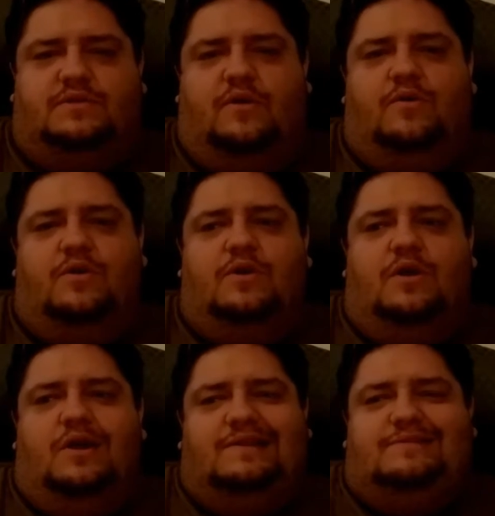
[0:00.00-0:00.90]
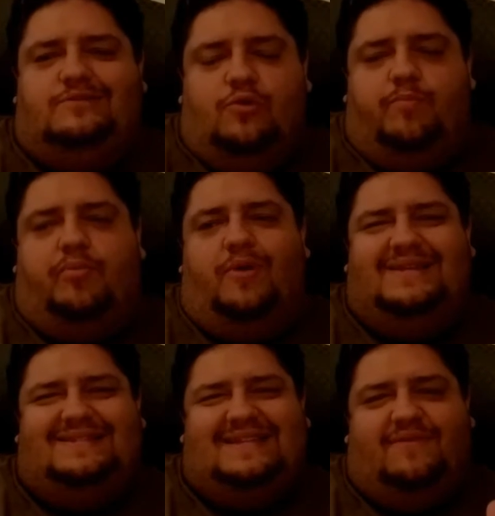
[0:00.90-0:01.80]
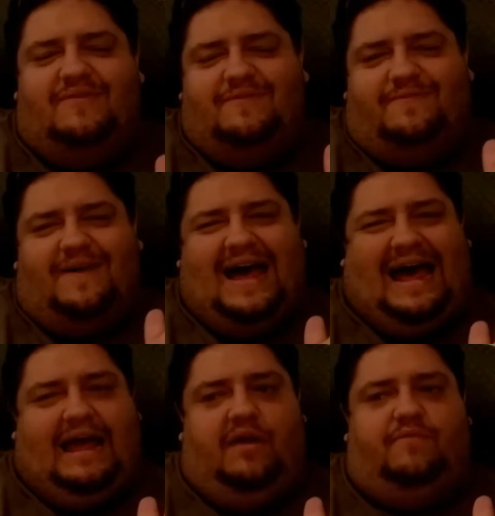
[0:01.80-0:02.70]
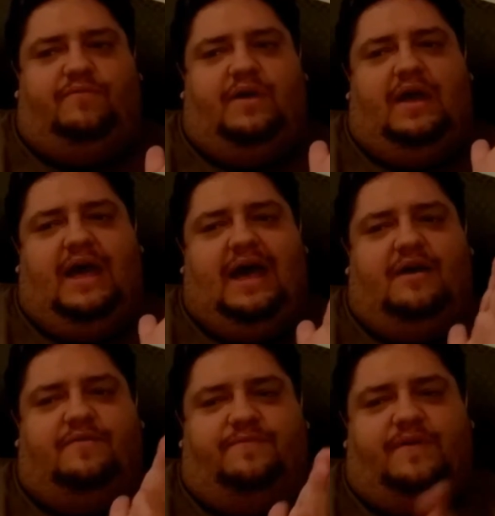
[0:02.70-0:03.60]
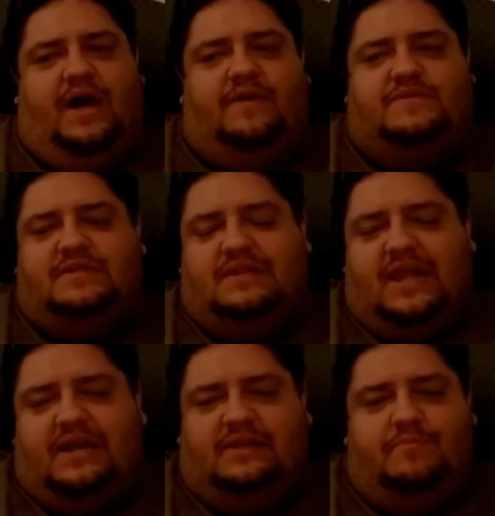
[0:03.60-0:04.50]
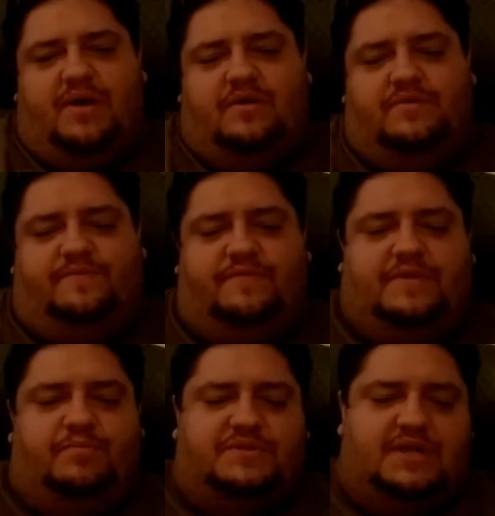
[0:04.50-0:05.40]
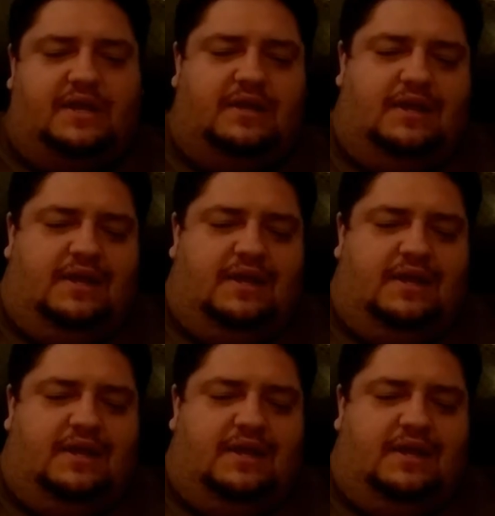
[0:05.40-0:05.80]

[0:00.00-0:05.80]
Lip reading: So 2.75 out of 5. Slightly better than 50%.